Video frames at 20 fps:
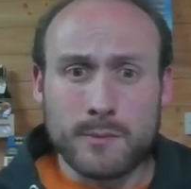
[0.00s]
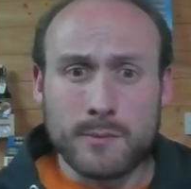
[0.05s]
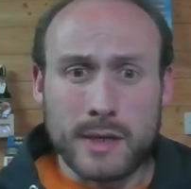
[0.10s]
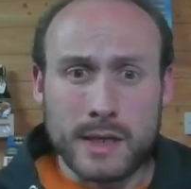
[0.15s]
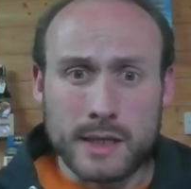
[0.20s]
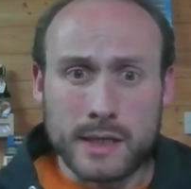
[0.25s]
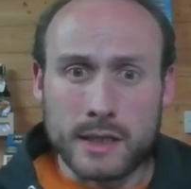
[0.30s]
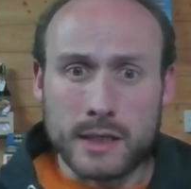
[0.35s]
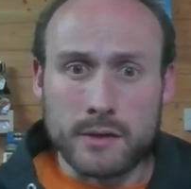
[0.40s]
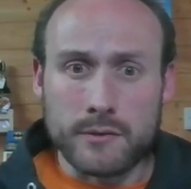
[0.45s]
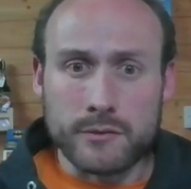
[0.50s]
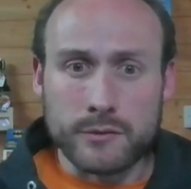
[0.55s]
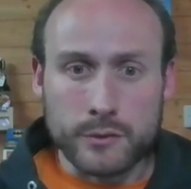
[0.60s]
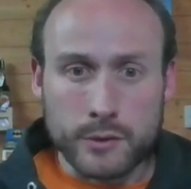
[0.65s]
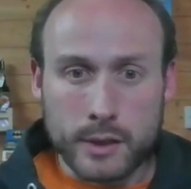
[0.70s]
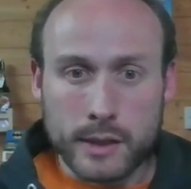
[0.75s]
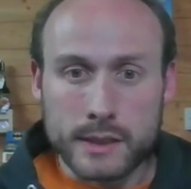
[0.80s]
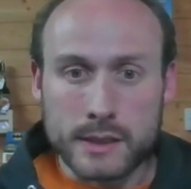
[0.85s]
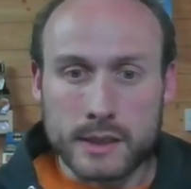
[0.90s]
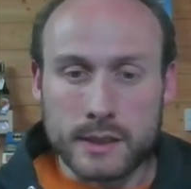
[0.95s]
making a
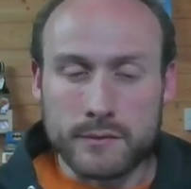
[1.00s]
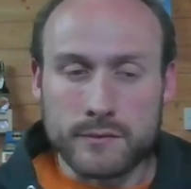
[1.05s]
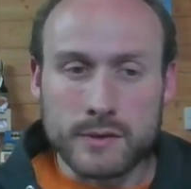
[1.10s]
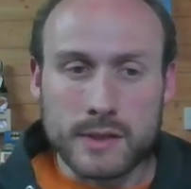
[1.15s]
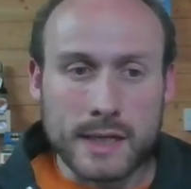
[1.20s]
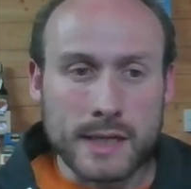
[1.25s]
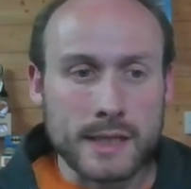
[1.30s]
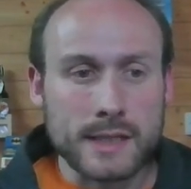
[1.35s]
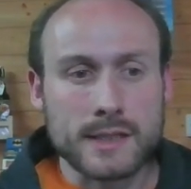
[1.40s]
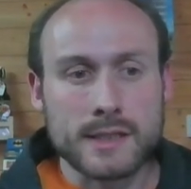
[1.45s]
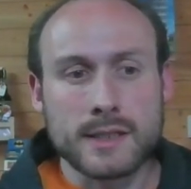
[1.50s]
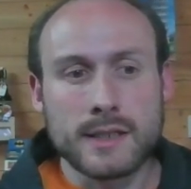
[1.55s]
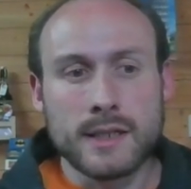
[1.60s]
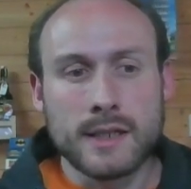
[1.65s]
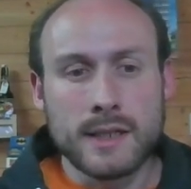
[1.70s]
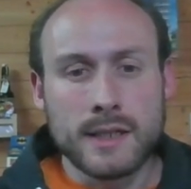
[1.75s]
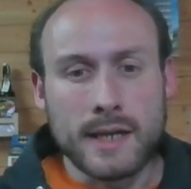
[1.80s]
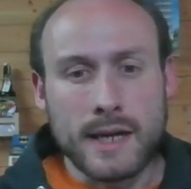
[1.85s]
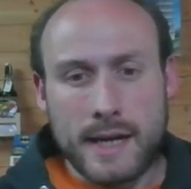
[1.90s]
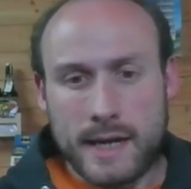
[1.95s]
variety of decks,
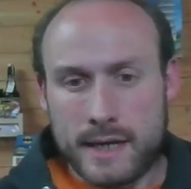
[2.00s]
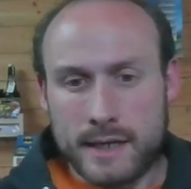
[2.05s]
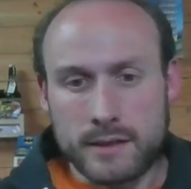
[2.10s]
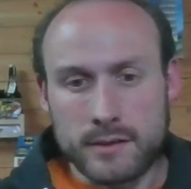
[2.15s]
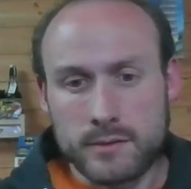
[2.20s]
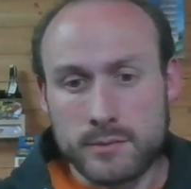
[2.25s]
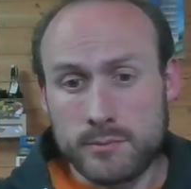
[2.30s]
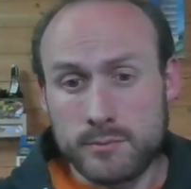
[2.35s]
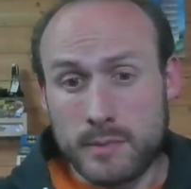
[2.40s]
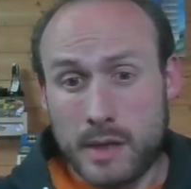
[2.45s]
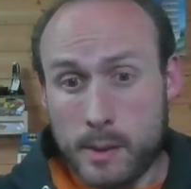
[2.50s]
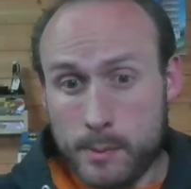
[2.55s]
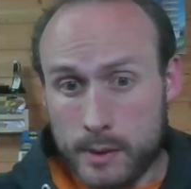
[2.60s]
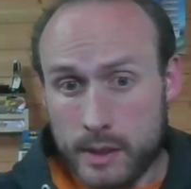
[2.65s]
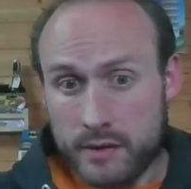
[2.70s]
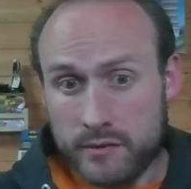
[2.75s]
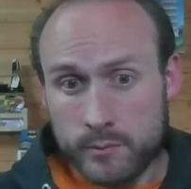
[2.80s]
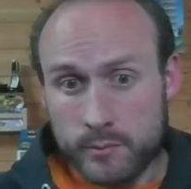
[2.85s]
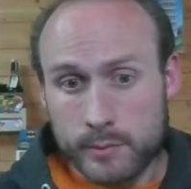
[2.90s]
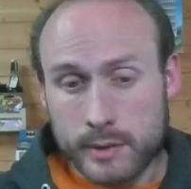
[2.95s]
and
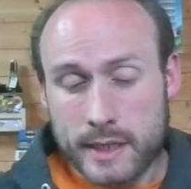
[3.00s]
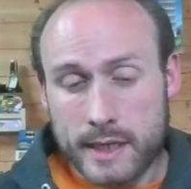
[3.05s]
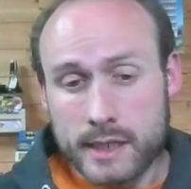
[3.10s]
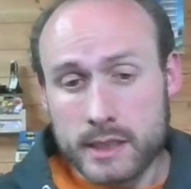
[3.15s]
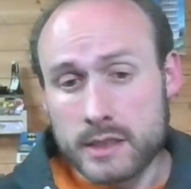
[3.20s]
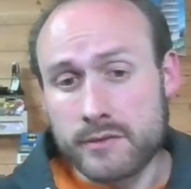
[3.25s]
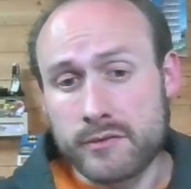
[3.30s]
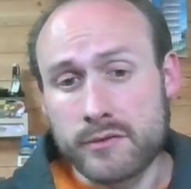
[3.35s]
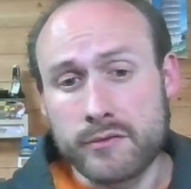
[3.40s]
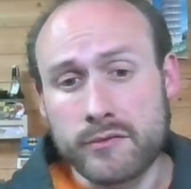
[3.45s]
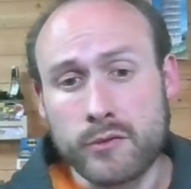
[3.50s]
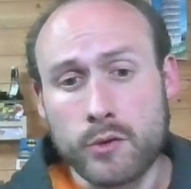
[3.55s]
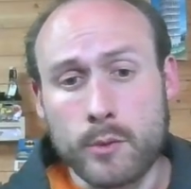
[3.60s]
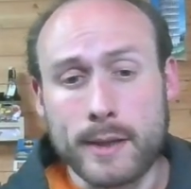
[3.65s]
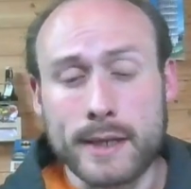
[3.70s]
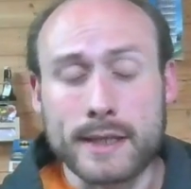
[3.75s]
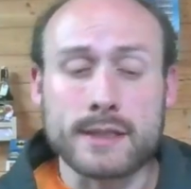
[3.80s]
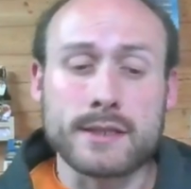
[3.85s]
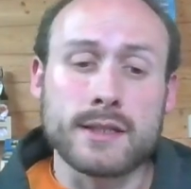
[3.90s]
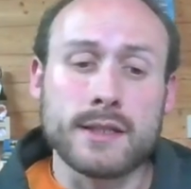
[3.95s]
maybe even playing different
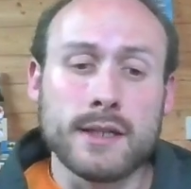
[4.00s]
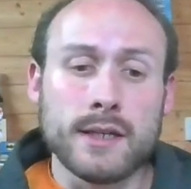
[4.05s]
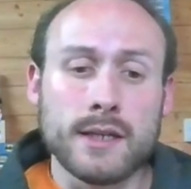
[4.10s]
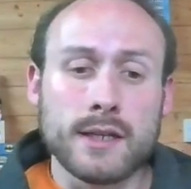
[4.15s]
formats.